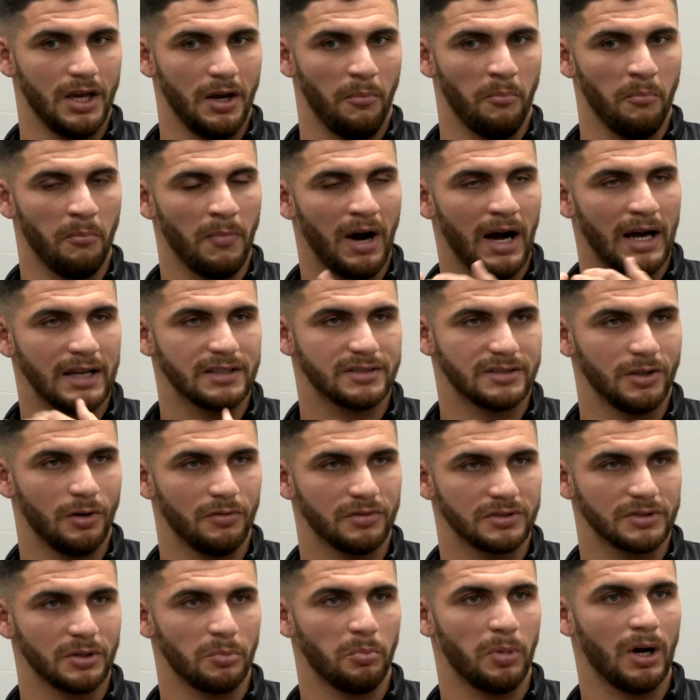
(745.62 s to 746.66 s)

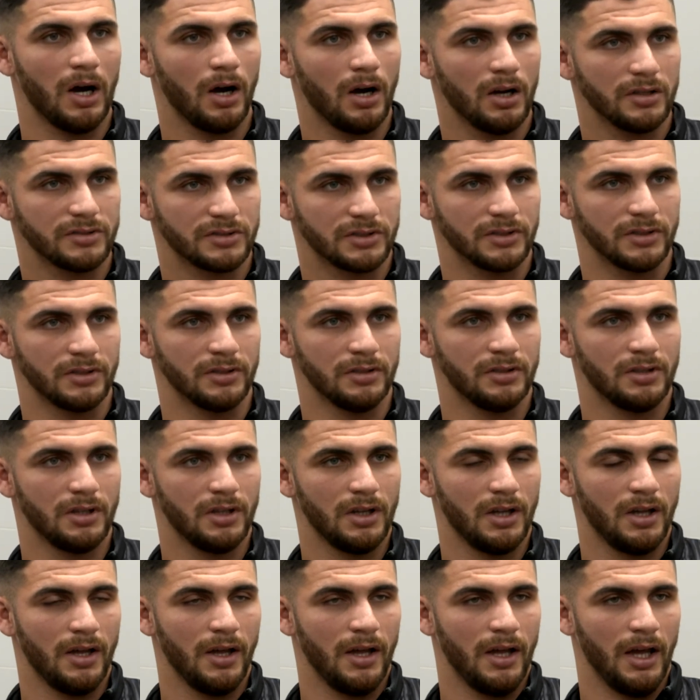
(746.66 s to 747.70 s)
myself as a person
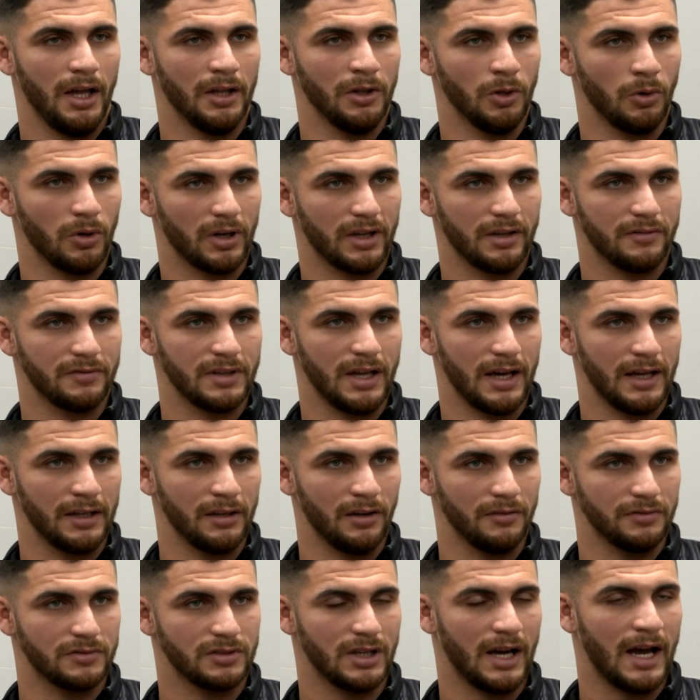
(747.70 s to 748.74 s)
and not give that
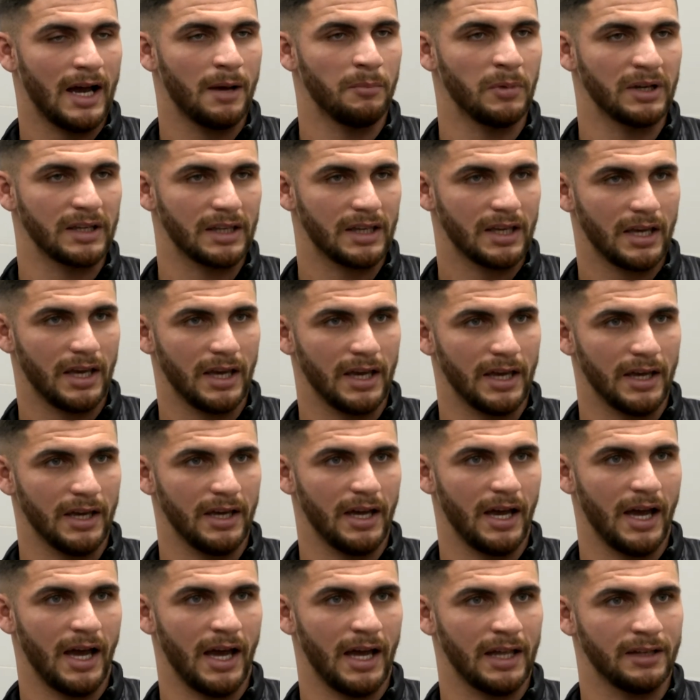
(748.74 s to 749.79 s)
enough time and
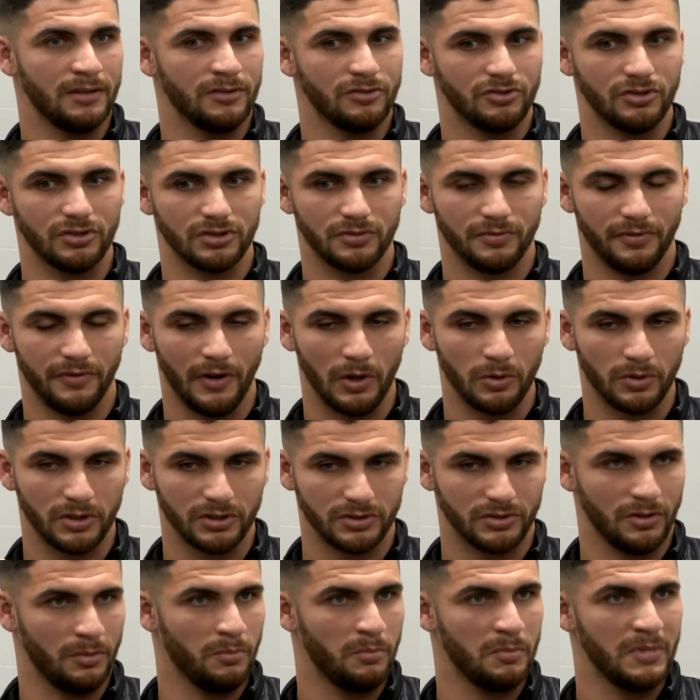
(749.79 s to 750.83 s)
care, and just
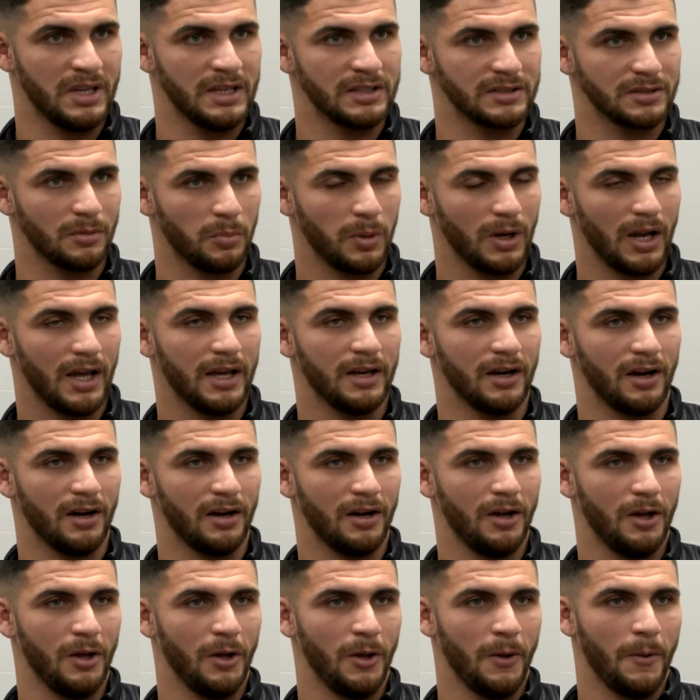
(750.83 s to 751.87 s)
focused on me as a player,
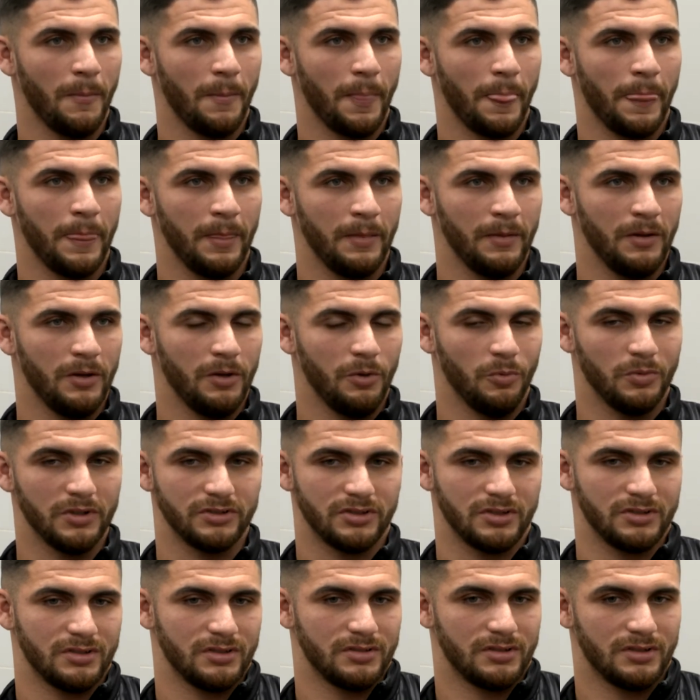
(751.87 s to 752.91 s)

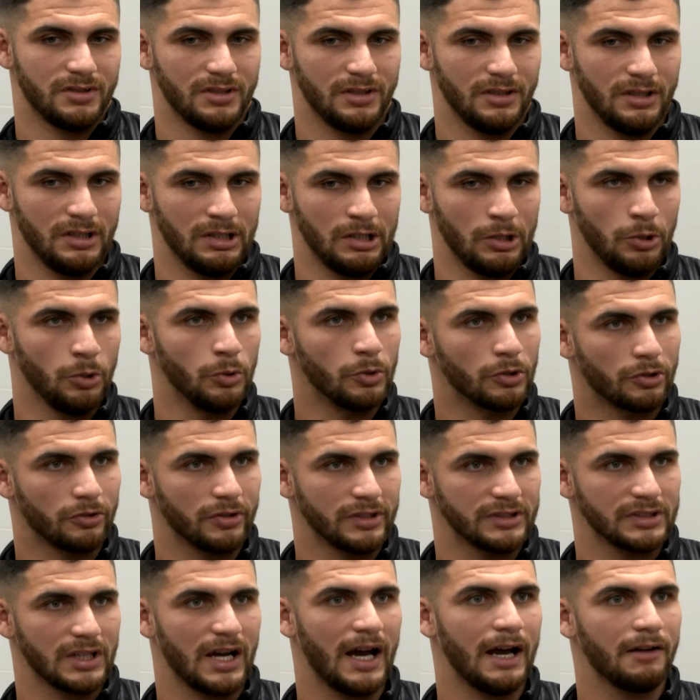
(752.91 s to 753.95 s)
which is
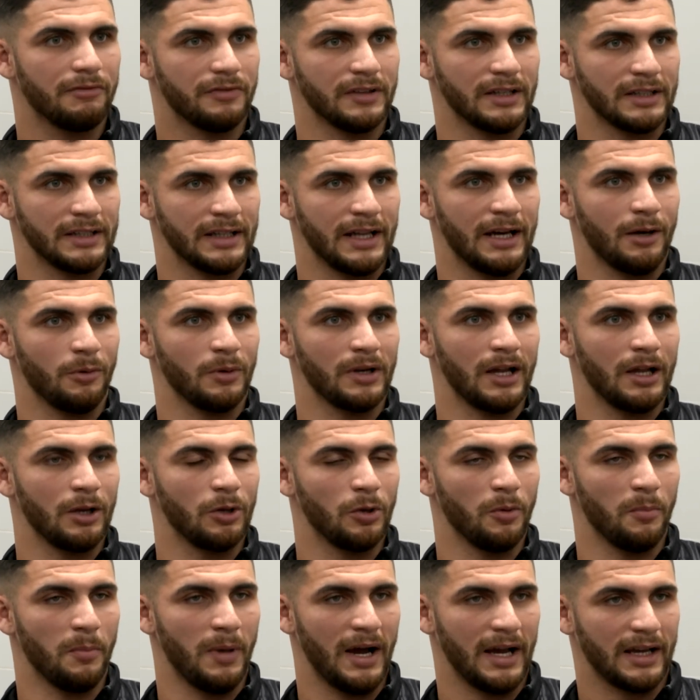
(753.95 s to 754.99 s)
ludicrous, I think, now when I
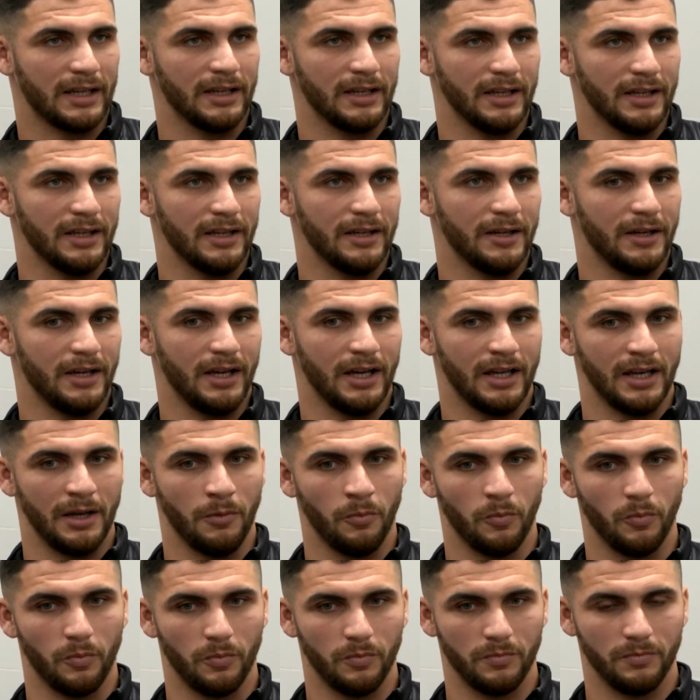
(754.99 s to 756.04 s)
look back at it. And
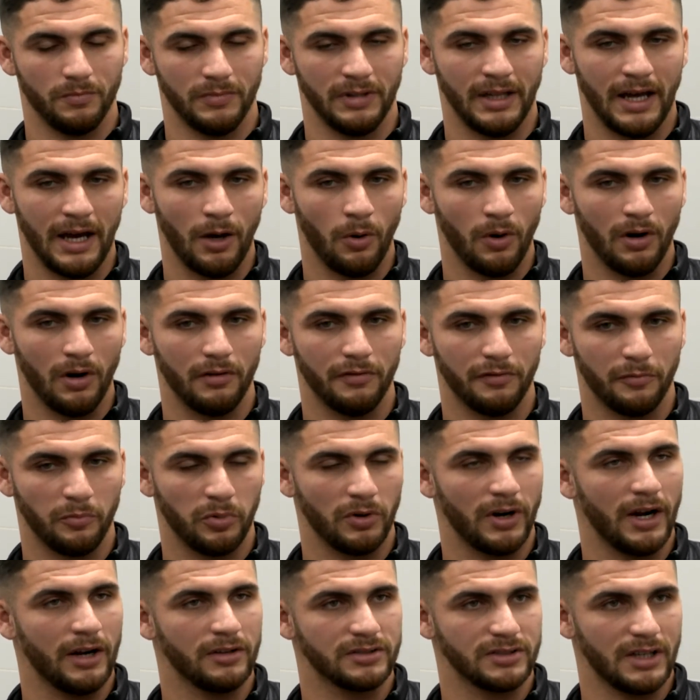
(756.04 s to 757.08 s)
then now I've
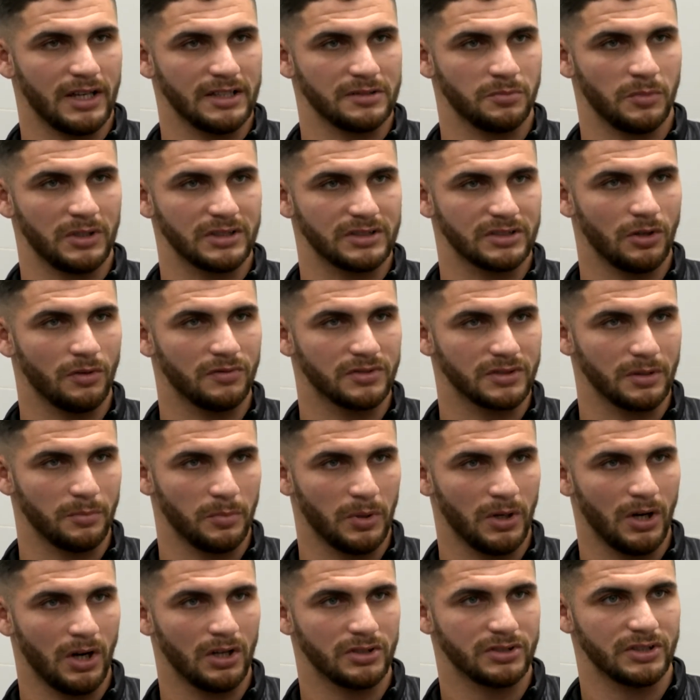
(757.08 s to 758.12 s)
prioritised myself as a
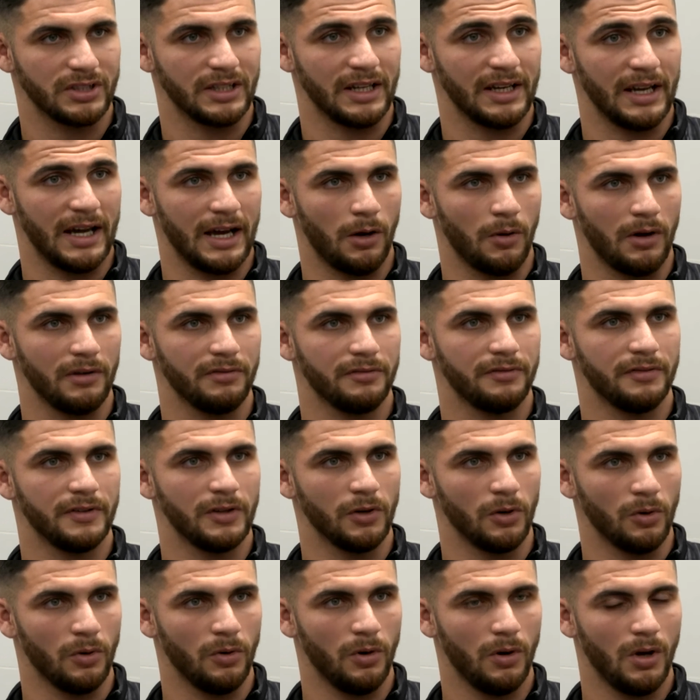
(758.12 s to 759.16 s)
person and how I
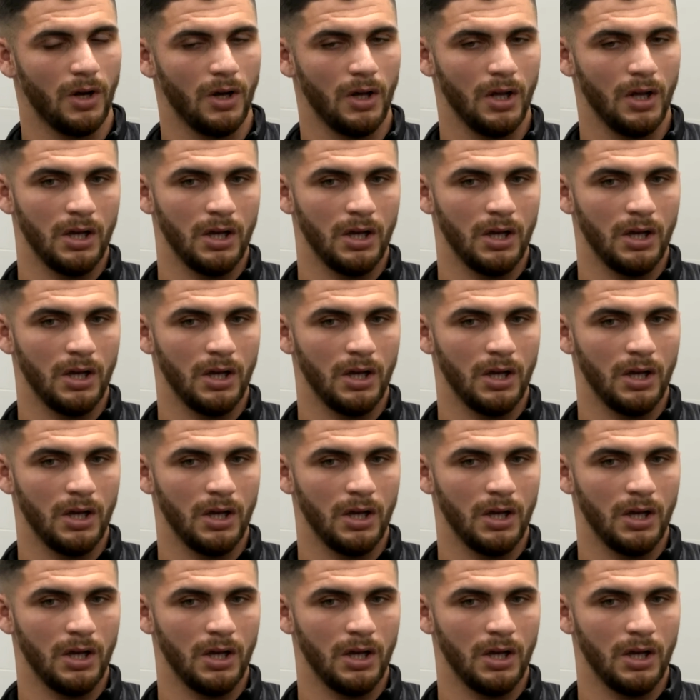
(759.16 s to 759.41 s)
feel.